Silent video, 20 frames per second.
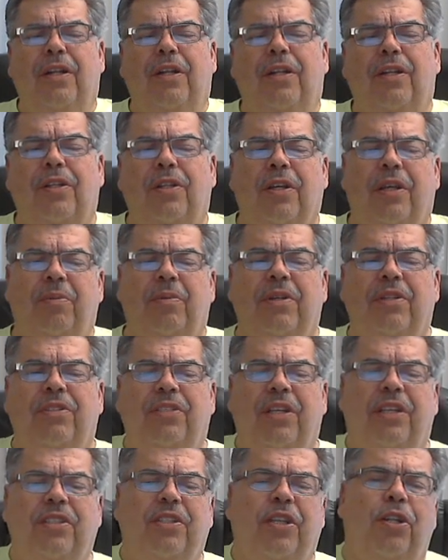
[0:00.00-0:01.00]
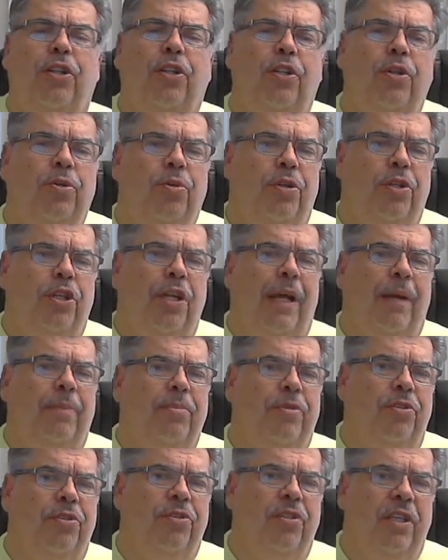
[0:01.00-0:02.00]
Look at what it says in Luke
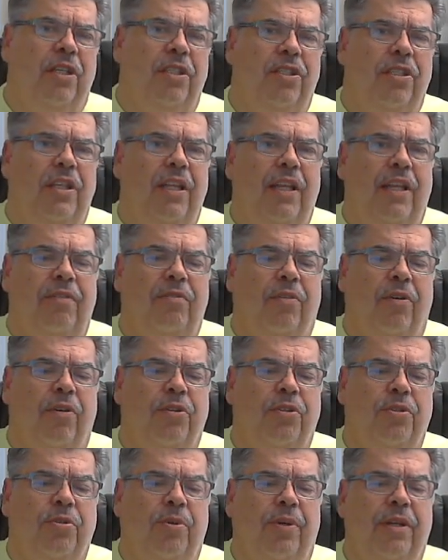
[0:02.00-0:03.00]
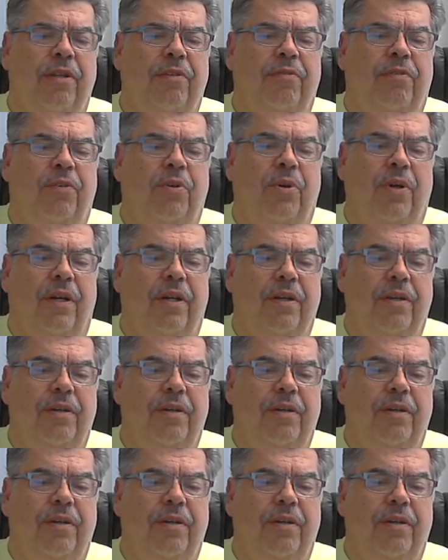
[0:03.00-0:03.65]
chapter 16, verse 24.